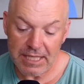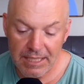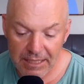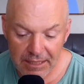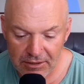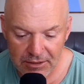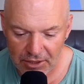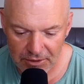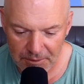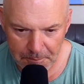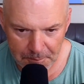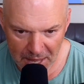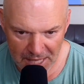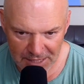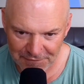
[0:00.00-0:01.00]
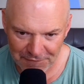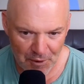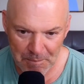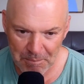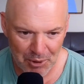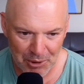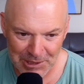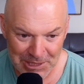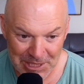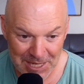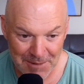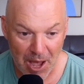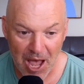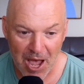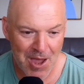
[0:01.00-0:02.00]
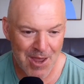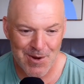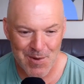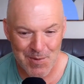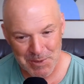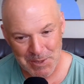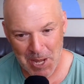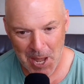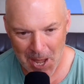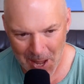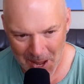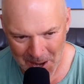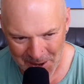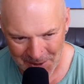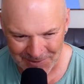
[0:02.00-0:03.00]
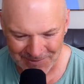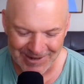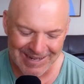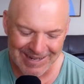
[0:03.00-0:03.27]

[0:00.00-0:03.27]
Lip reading: Eagles are the best football team, I don't care, right?